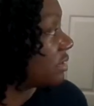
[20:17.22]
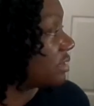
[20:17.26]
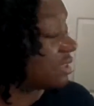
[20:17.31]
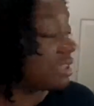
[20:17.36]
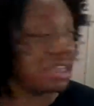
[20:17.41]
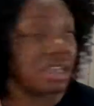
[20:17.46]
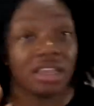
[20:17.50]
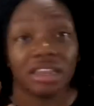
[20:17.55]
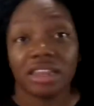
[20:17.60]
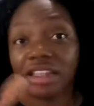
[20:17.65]
think
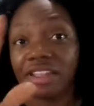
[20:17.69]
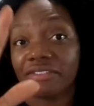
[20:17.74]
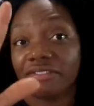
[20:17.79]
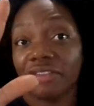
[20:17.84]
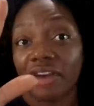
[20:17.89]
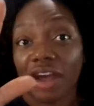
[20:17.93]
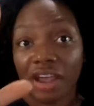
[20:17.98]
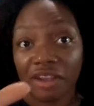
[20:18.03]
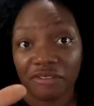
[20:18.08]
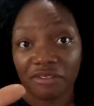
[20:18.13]
I had like
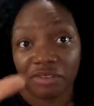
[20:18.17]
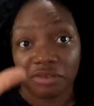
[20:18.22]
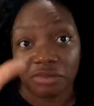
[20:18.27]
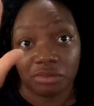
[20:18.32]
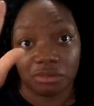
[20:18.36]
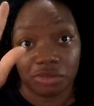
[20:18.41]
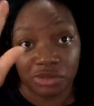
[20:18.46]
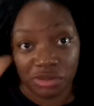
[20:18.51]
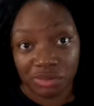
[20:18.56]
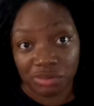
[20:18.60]
5
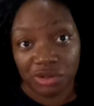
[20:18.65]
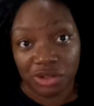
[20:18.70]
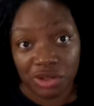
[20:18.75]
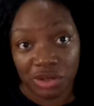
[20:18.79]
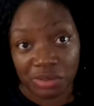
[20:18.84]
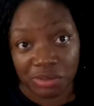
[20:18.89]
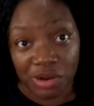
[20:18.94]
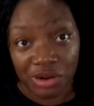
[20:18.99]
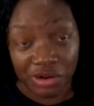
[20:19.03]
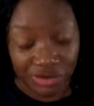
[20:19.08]
Prismacolor
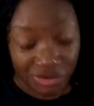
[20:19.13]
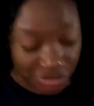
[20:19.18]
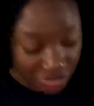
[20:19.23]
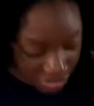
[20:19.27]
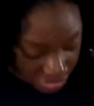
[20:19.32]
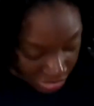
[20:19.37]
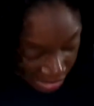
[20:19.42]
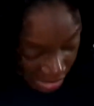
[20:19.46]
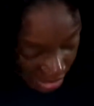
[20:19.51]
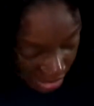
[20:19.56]
markers
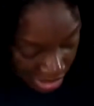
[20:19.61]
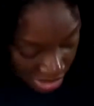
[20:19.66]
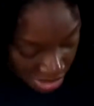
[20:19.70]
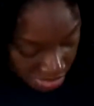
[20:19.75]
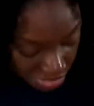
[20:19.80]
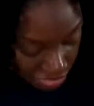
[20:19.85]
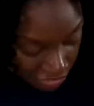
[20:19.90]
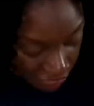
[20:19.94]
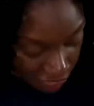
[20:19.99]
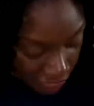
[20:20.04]

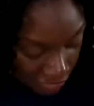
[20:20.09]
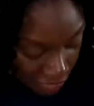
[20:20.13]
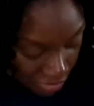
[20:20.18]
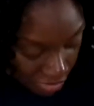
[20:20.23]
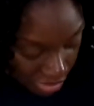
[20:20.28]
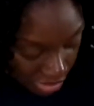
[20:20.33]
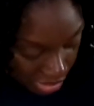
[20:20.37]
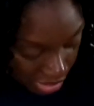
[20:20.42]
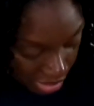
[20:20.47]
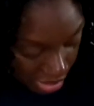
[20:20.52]

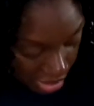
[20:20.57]
before.